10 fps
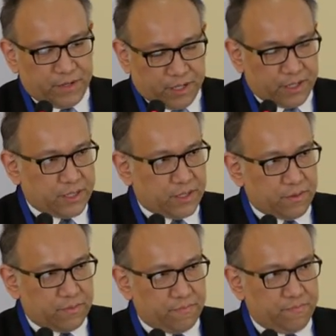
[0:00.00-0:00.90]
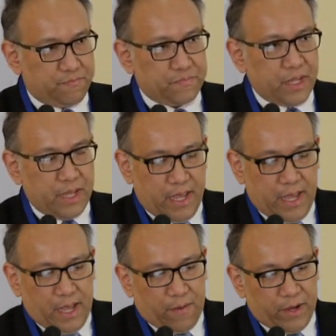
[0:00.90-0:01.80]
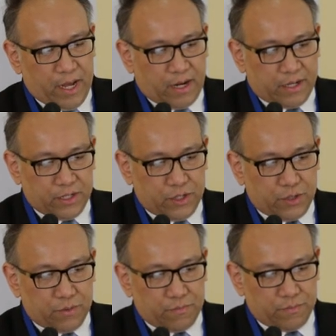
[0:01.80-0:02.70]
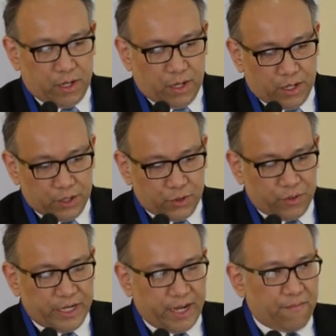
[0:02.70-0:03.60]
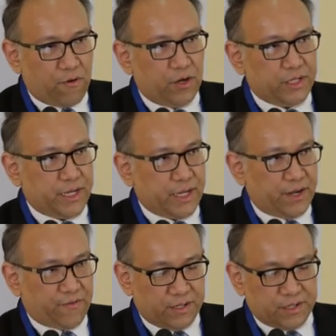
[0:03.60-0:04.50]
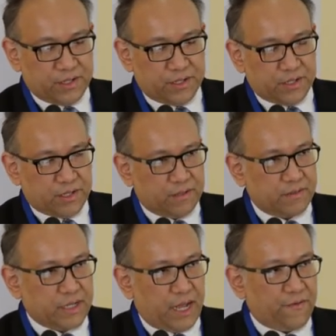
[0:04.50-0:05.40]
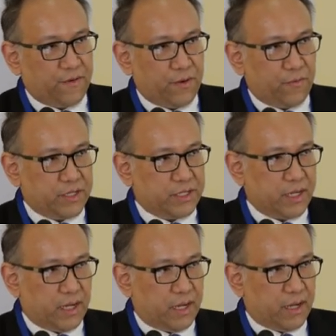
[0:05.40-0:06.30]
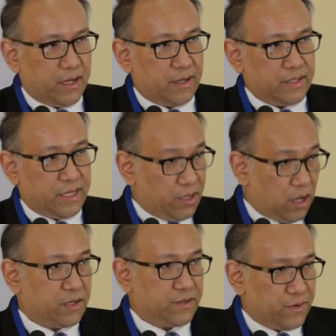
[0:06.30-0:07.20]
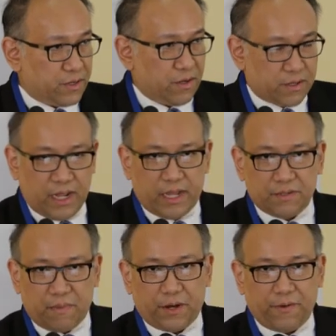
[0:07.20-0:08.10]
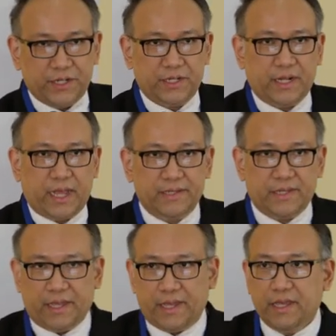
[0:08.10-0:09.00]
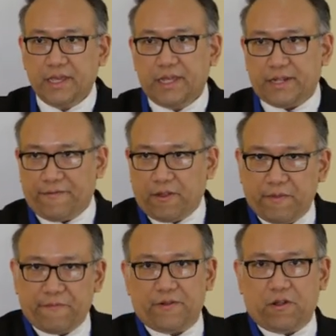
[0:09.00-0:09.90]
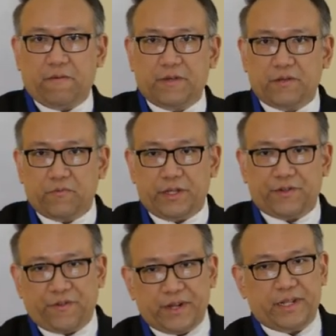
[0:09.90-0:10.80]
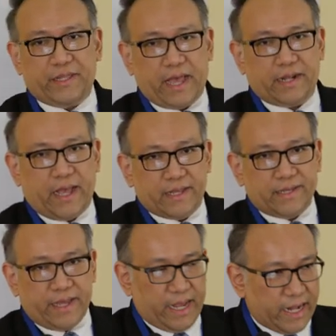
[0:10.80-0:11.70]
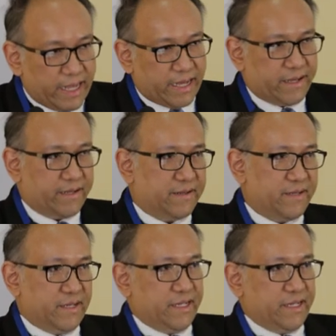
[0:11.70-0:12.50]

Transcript: because we are a newly emerging and transitional country which did not recognize migration as a development phenomenon. We treated that as an illegal